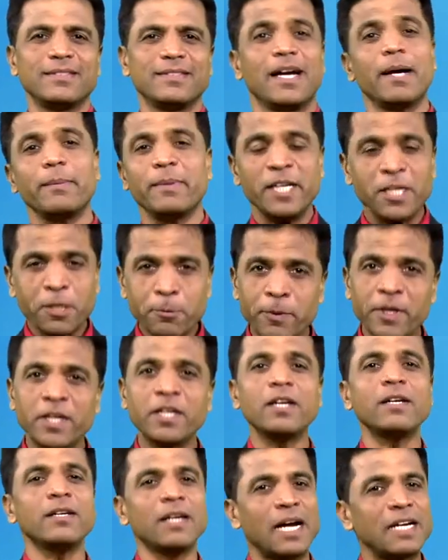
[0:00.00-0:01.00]
I'm an
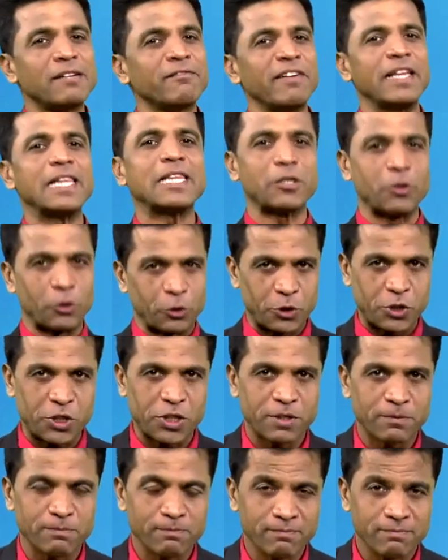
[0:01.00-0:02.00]
entrepreneur and wealth
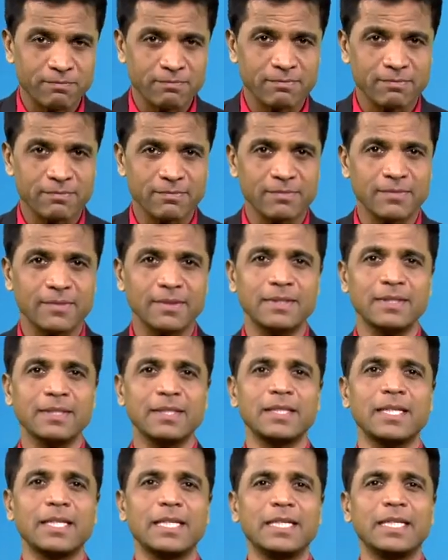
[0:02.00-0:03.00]
coach.
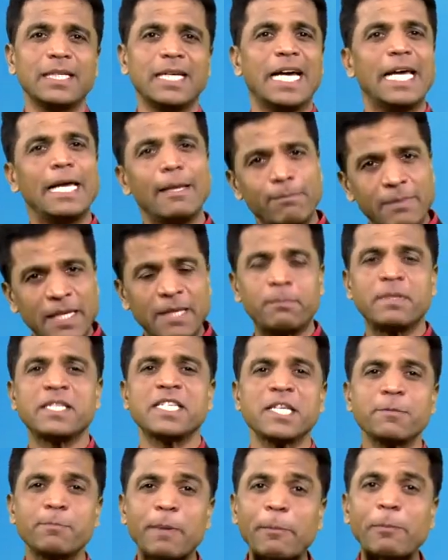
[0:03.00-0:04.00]
I help the
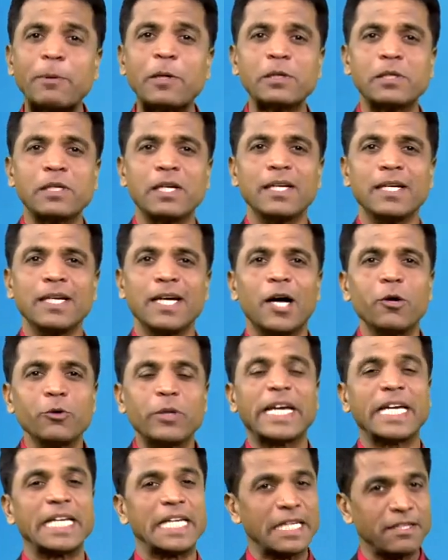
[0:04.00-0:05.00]
business people how
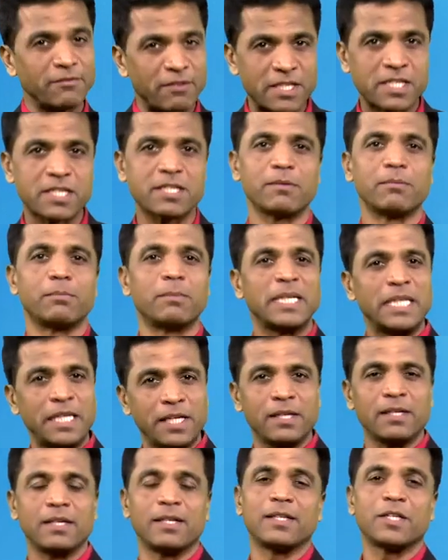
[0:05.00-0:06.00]
they can invest
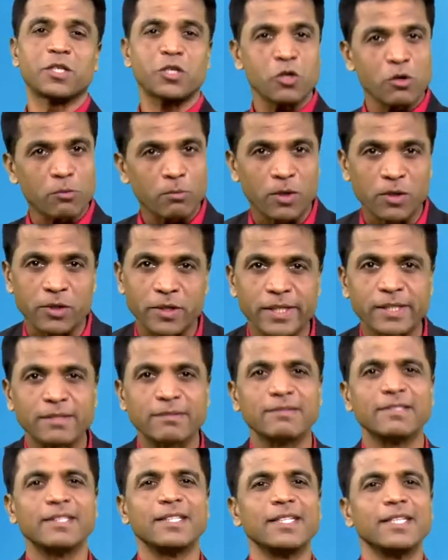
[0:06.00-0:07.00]
money in the stock market.
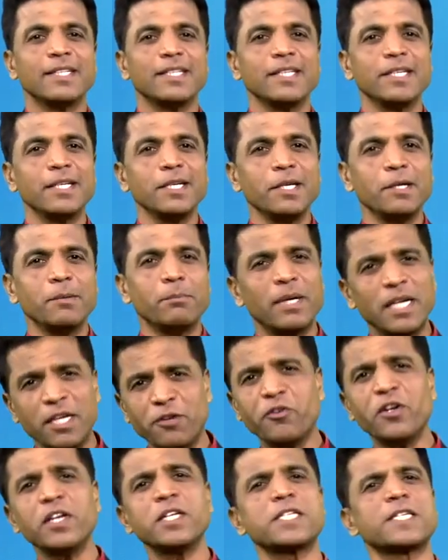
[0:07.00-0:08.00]
My dear
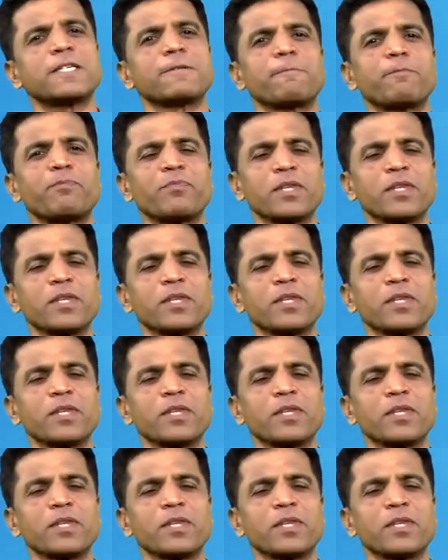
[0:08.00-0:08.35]
friends,